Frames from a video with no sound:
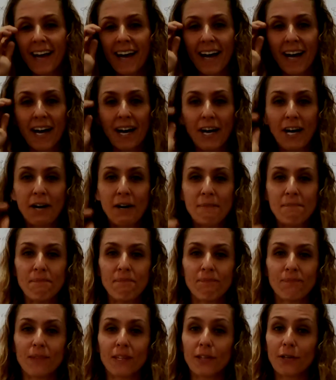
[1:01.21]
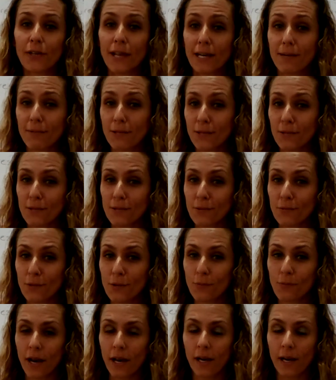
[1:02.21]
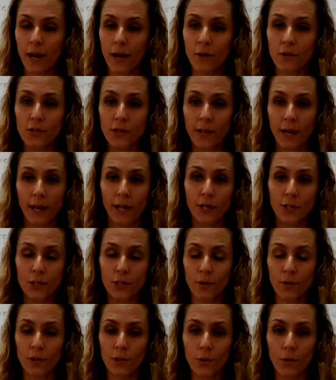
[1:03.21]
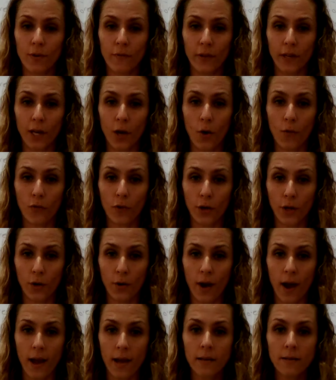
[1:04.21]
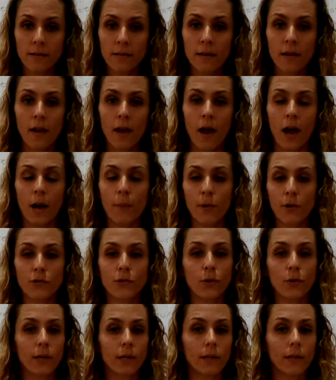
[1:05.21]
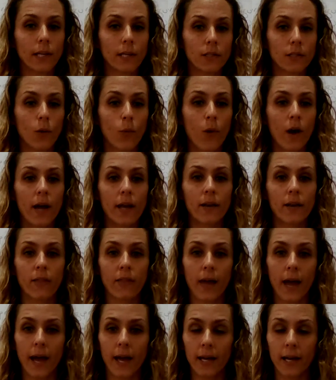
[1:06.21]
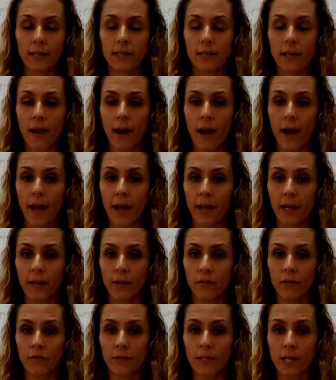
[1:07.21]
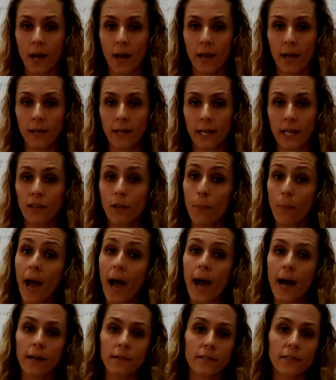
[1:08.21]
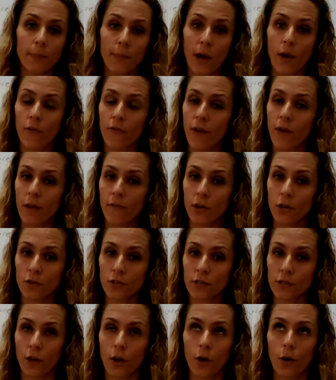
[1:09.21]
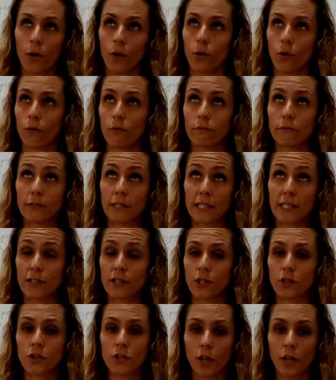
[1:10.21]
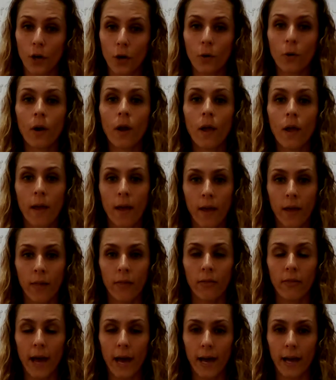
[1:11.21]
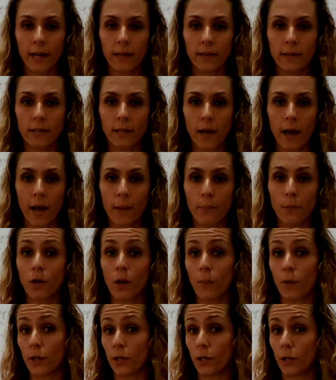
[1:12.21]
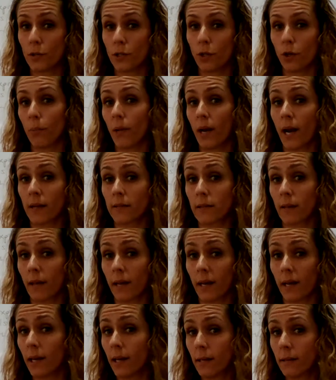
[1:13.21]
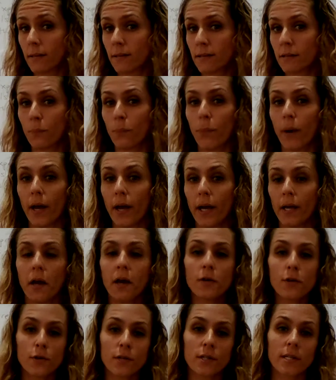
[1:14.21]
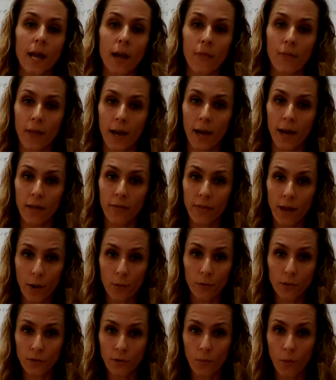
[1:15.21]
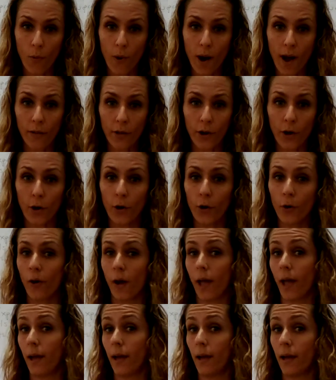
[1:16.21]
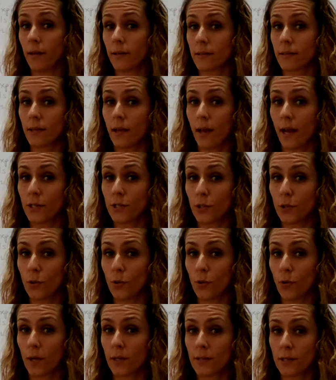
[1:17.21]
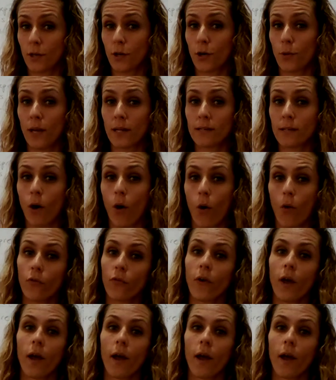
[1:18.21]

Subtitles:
But they're letting me use the room right now so that I can short video for you guys. I'm also going to link to one that I've done in the past about 5 years ago, 6 years ago, that I put up on YouTube and has a lot of hits, but understand that that was from a while ago, and I do consider myself